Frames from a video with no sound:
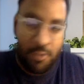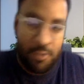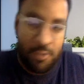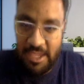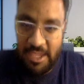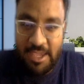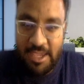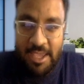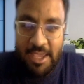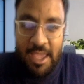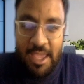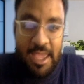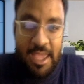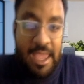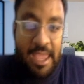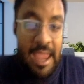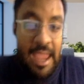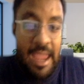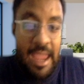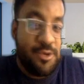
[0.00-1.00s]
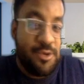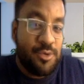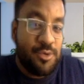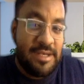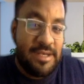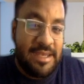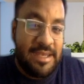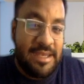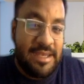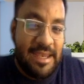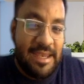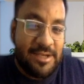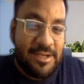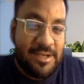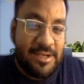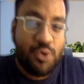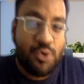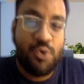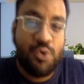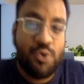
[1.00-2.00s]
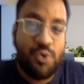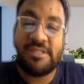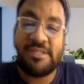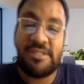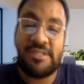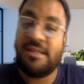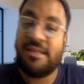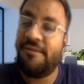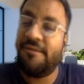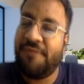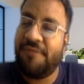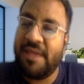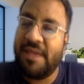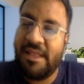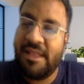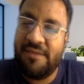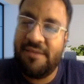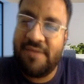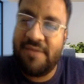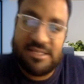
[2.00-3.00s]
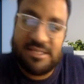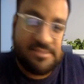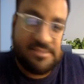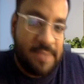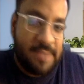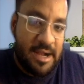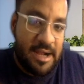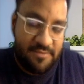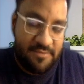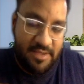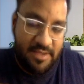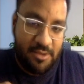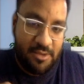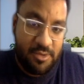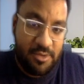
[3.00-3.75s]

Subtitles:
Okay, and you need to do this in a very very smart way.